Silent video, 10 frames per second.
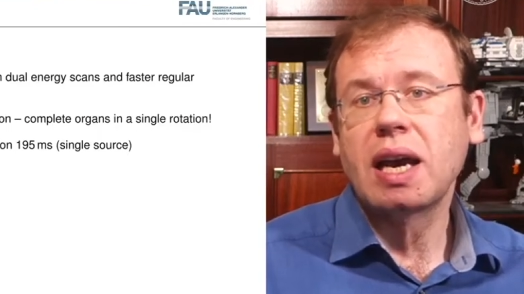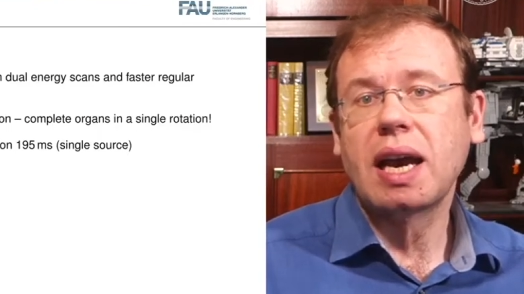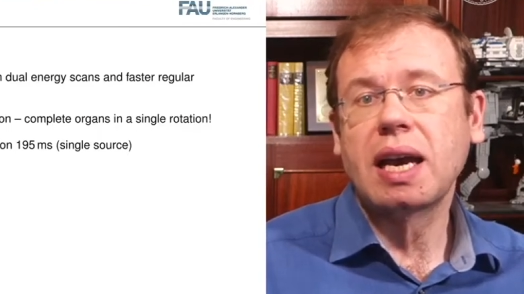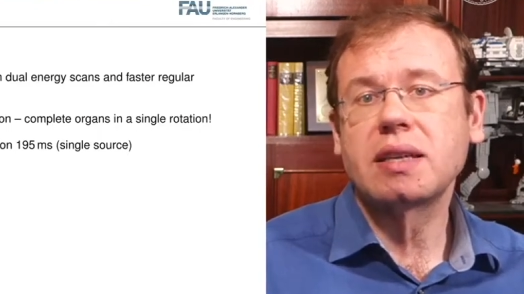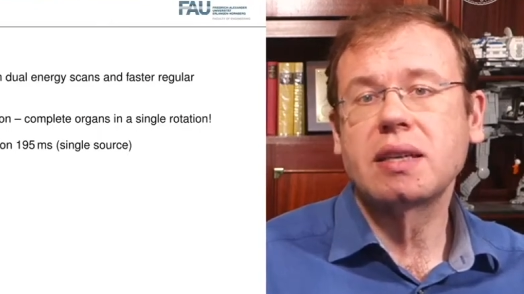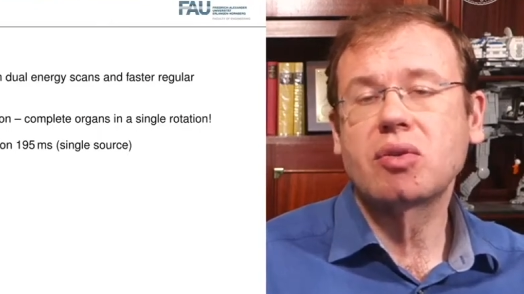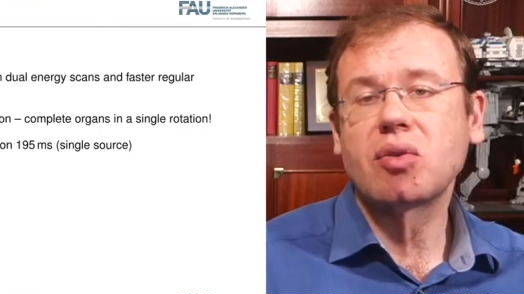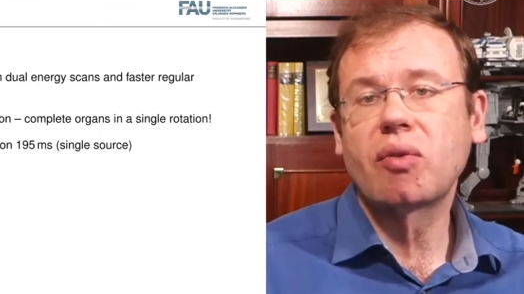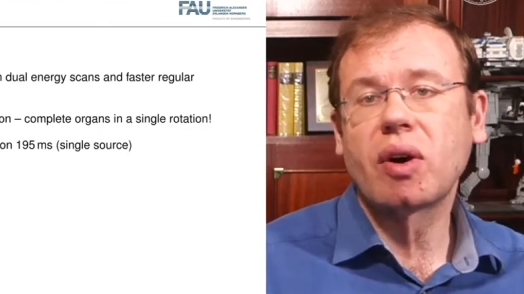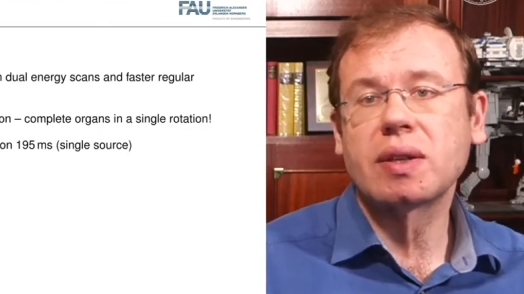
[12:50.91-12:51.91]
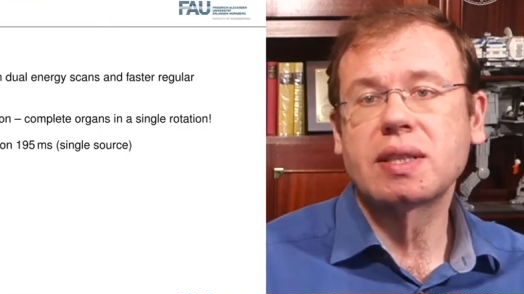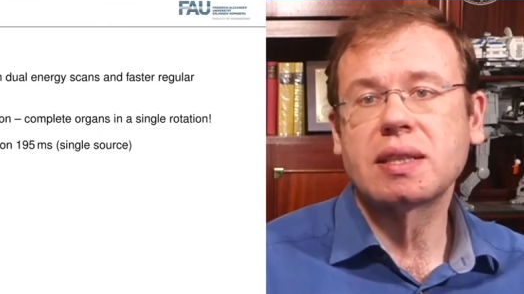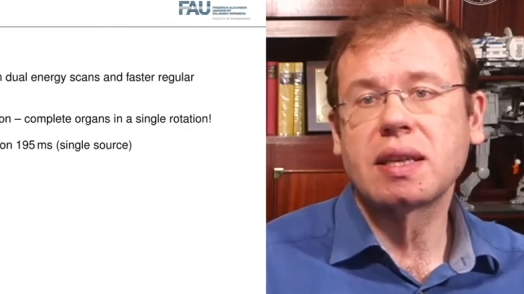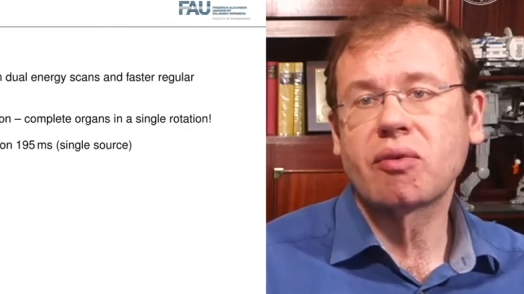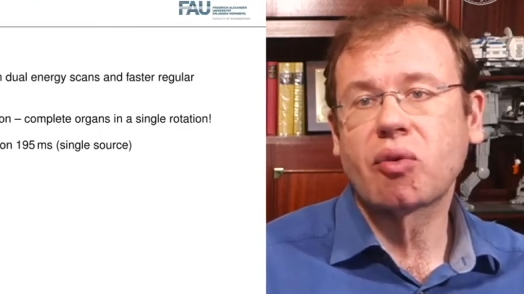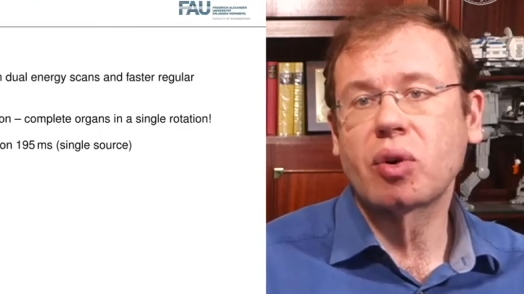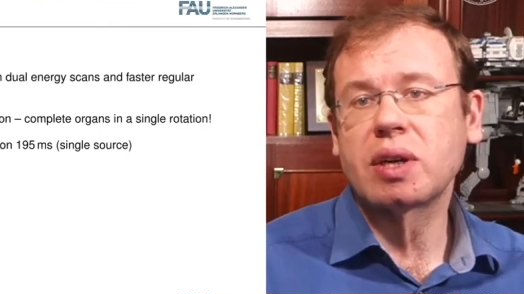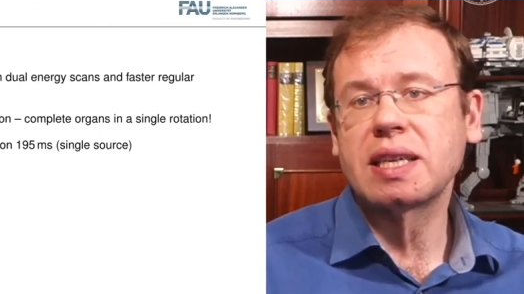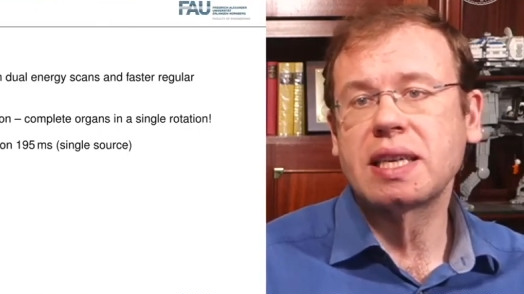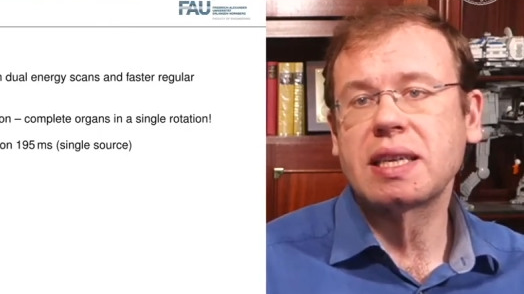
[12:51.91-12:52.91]
and in
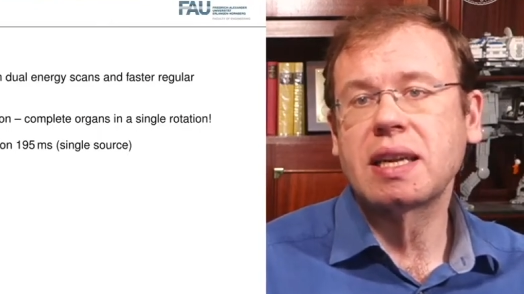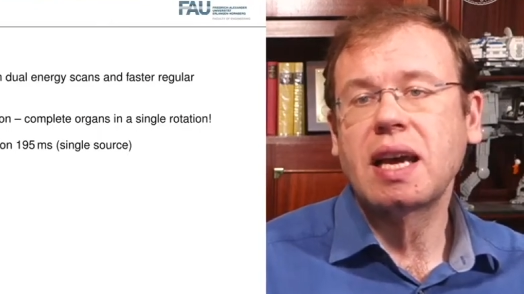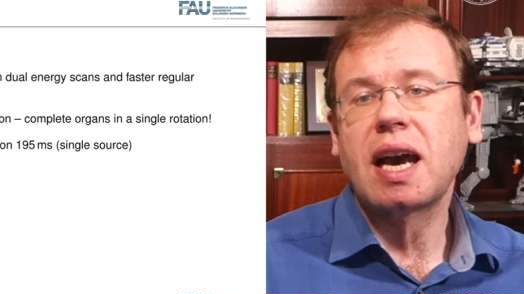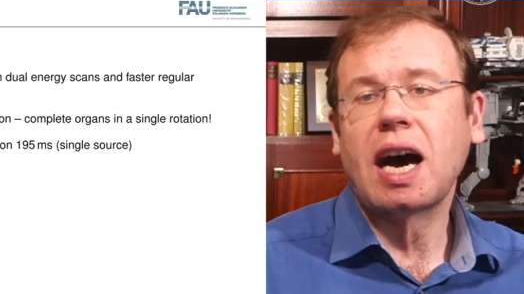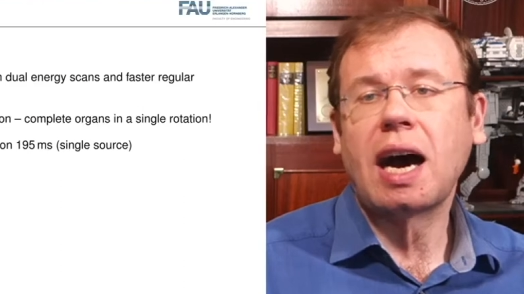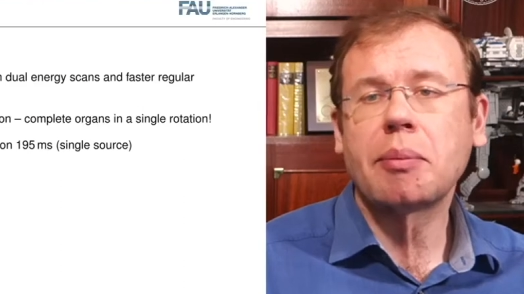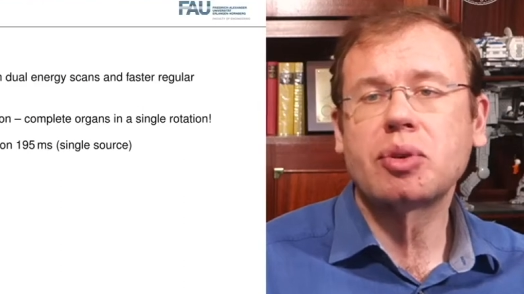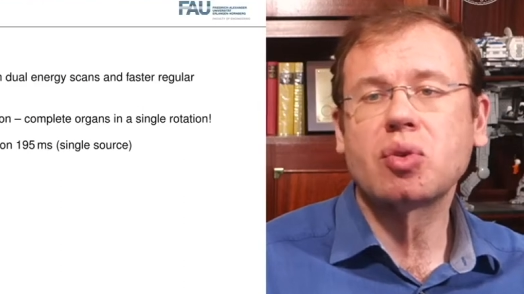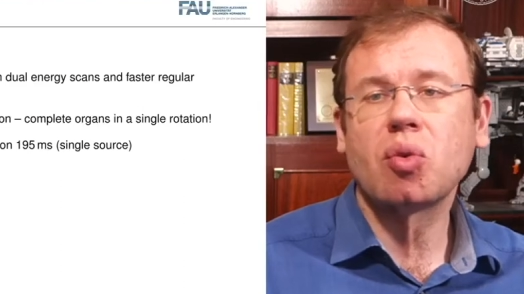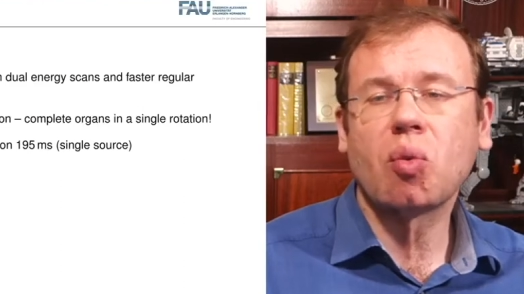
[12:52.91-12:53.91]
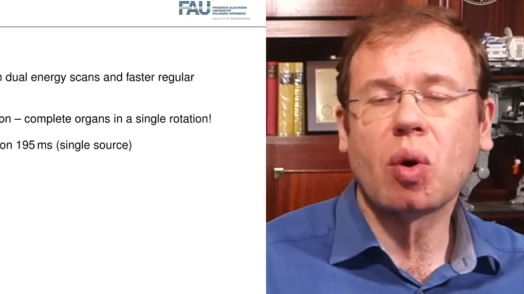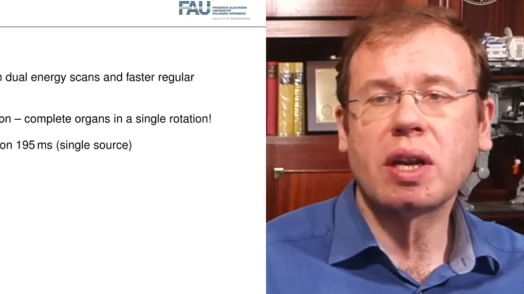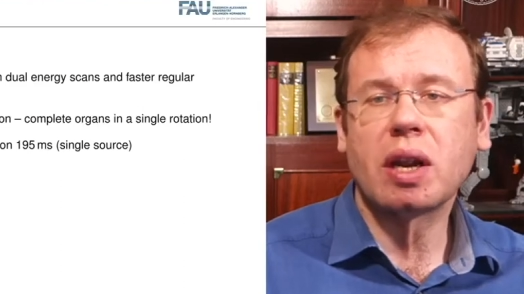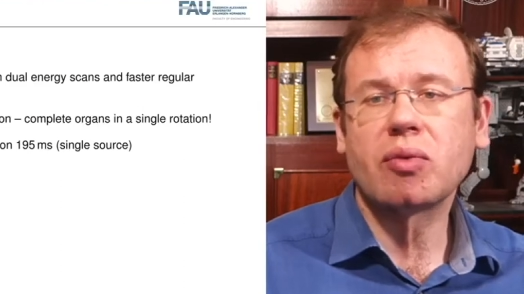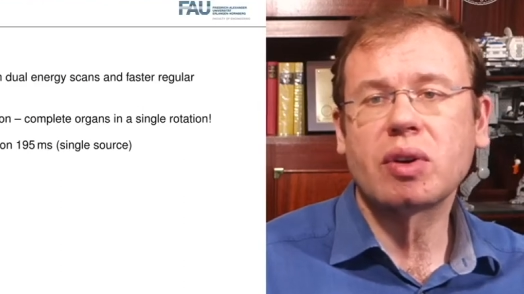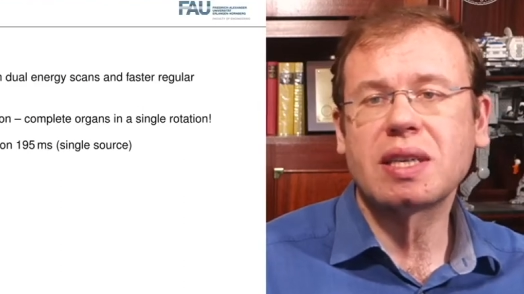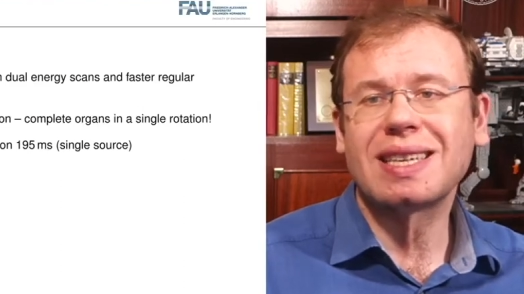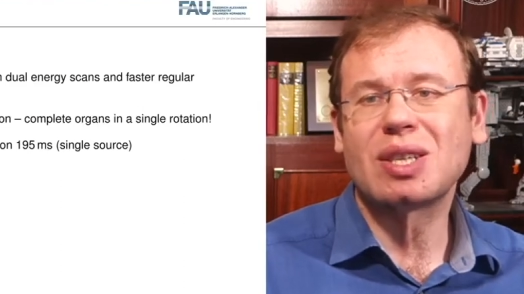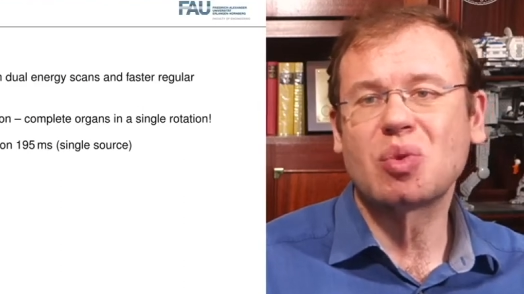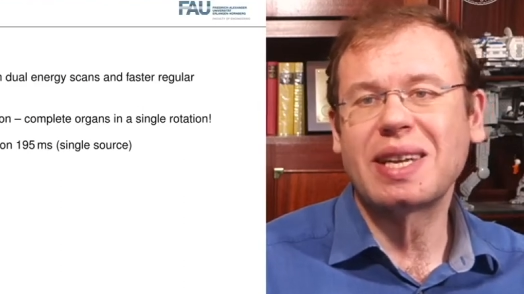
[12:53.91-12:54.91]
2014 up to
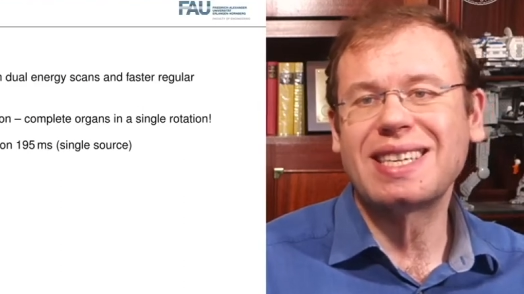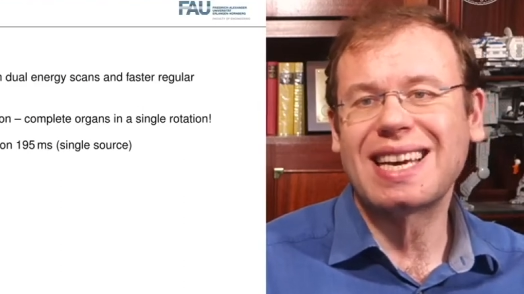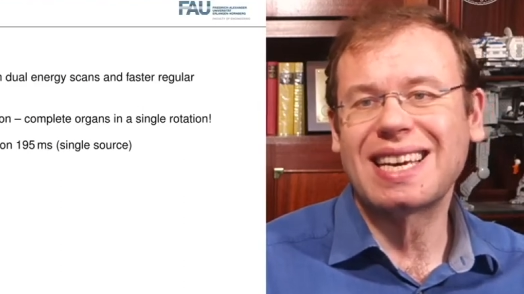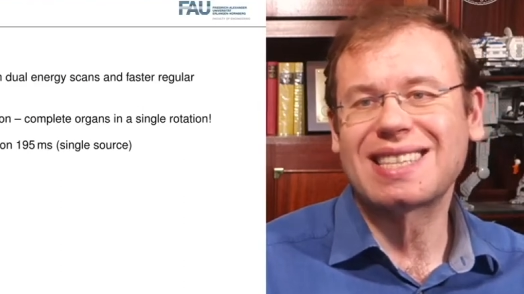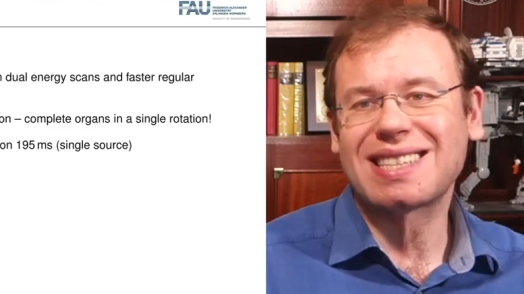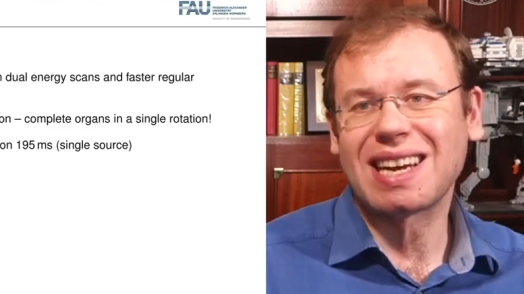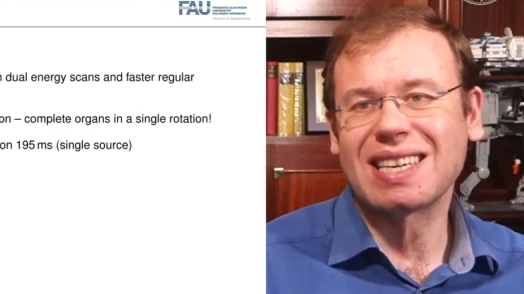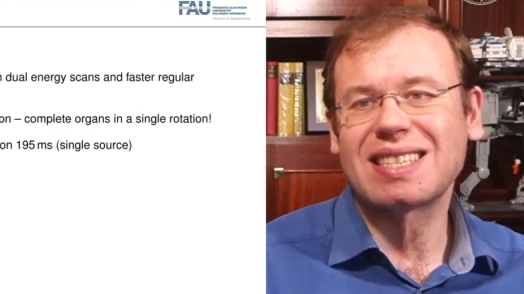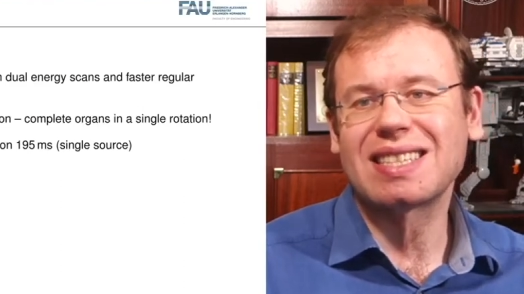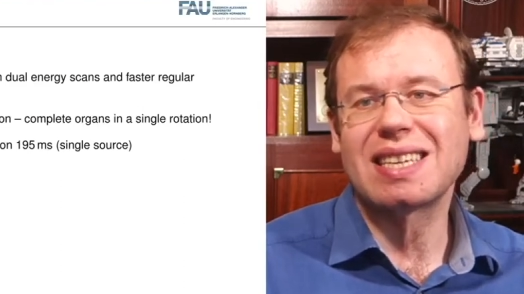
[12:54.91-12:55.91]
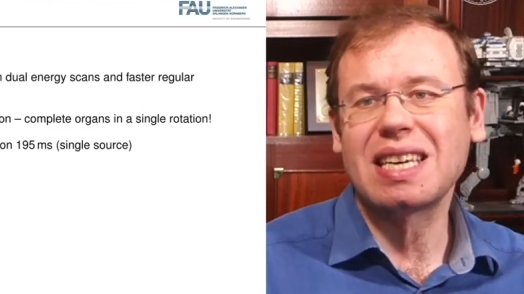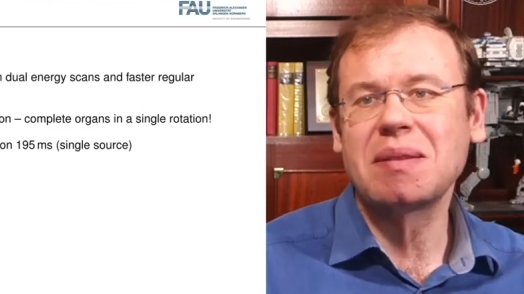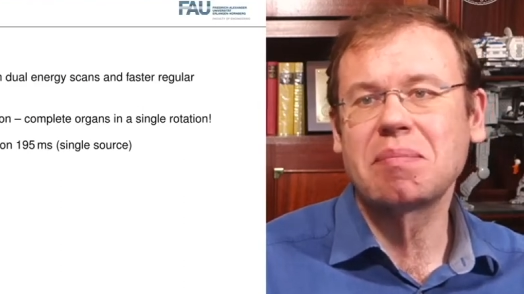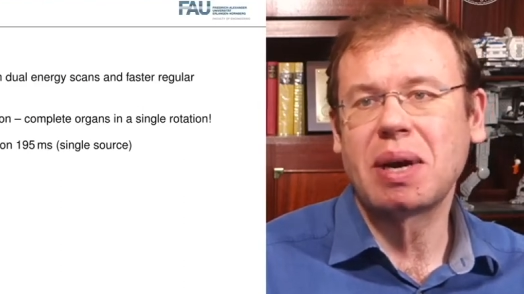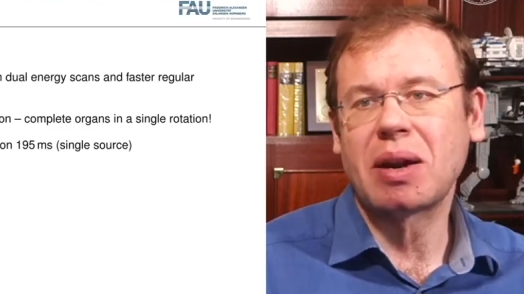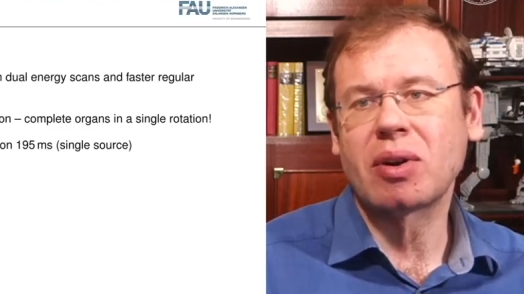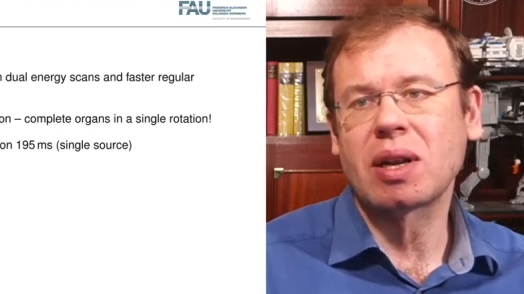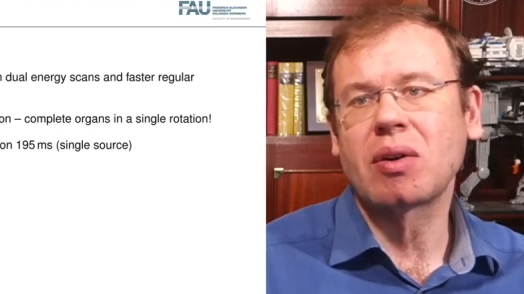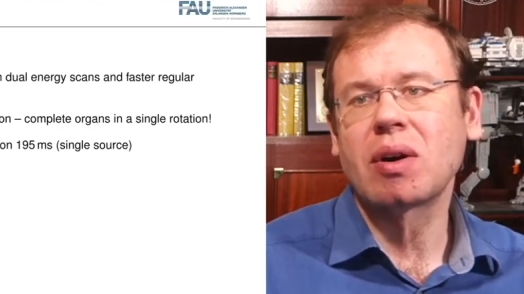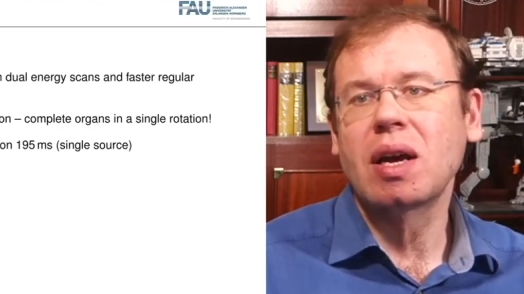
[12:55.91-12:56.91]
128 slices in
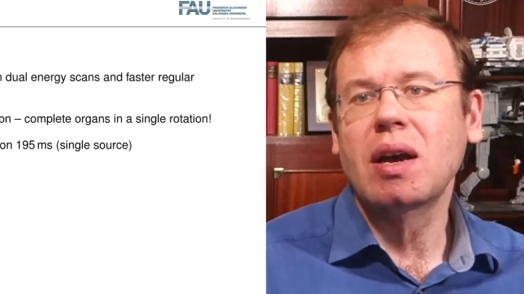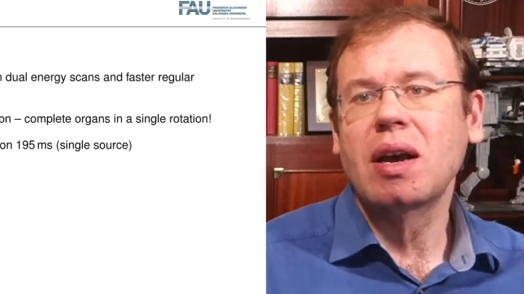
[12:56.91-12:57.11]
parallel